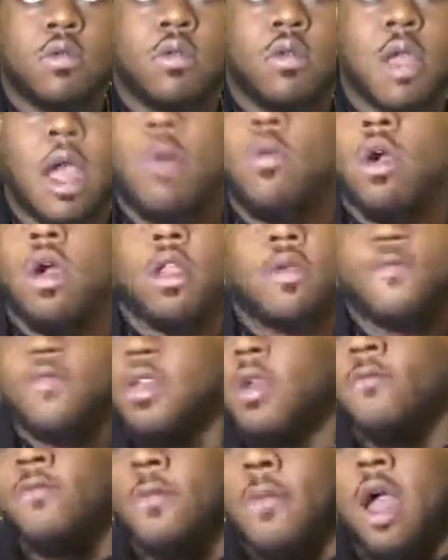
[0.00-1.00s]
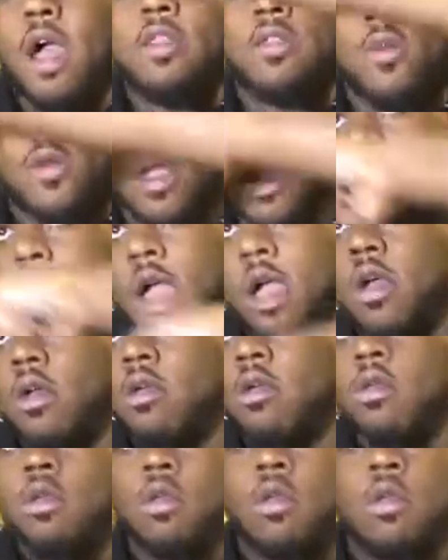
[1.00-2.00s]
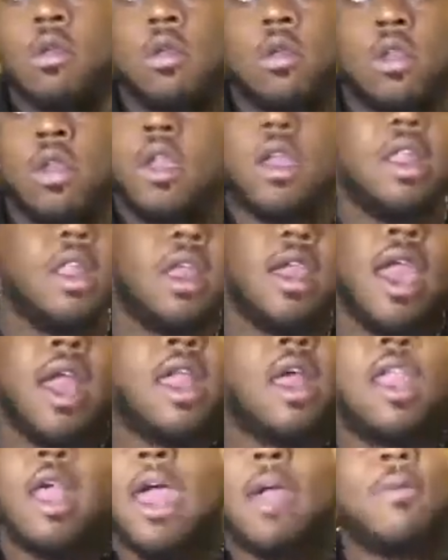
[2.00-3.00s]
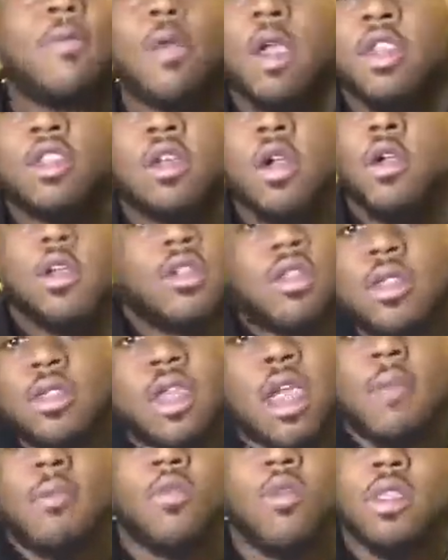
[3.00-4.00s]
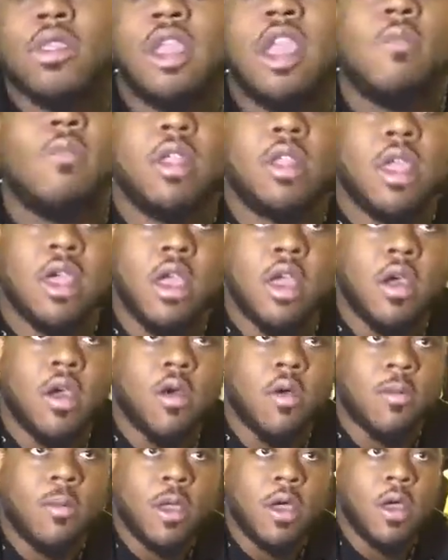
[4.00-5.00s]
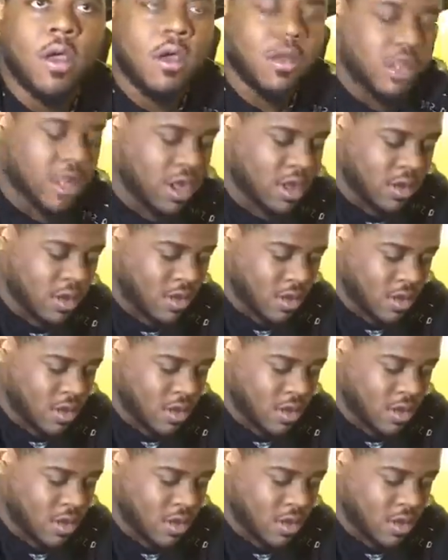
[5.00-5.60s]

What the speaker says: I want something from all three of y'all. You ain't even gotta elaborate, John. You just tell me what team you think he gonna be on, John.